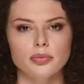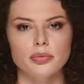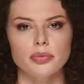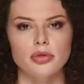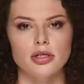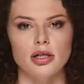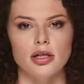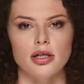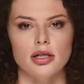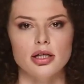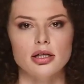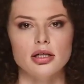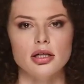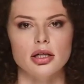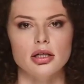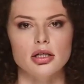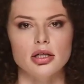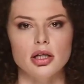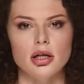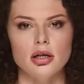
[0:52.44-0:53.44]
To see
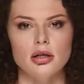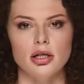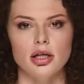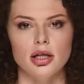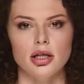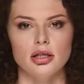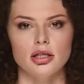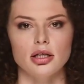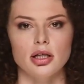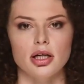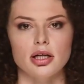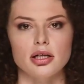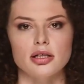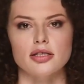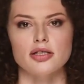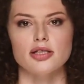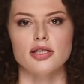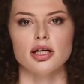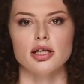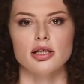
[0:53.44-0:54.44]
detailed head-to-head
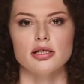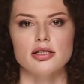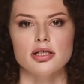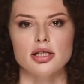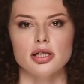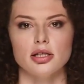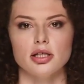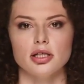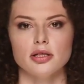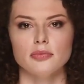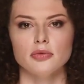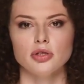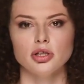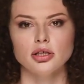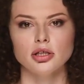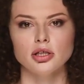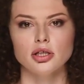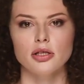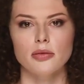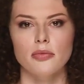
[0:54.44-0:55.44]
stats and
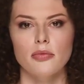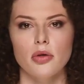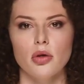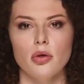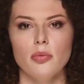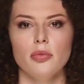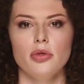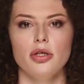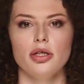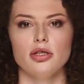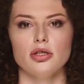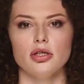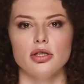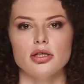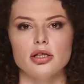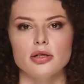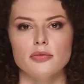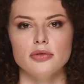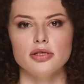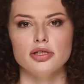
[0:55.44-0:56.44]
unlock our full
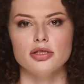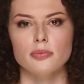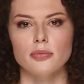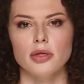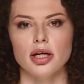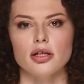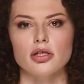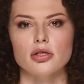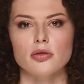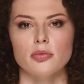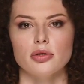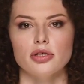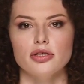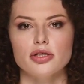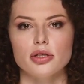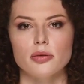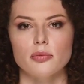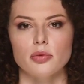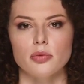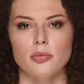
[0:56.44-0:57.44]
prediction of this match for
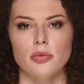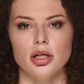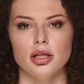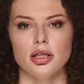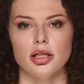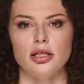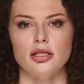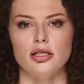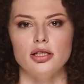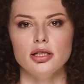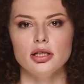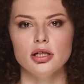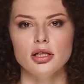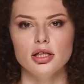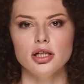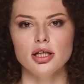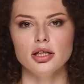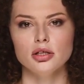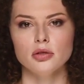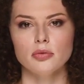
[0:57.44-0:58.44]
several markets,
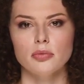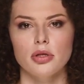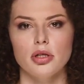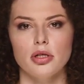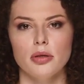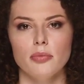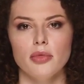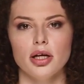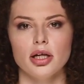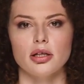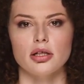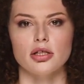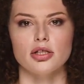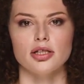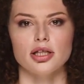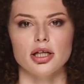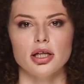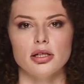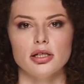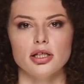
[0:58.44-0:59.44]
head over to
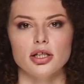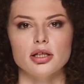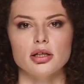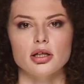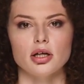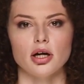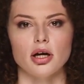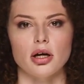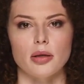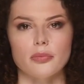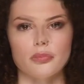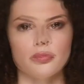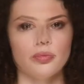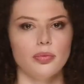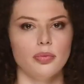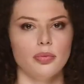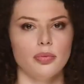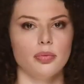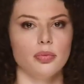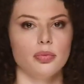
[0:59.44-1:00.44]
matchstat.com.
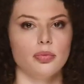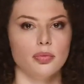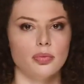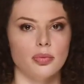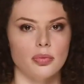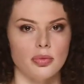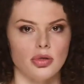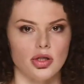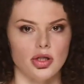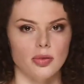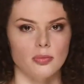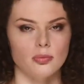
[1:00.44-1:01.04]
Our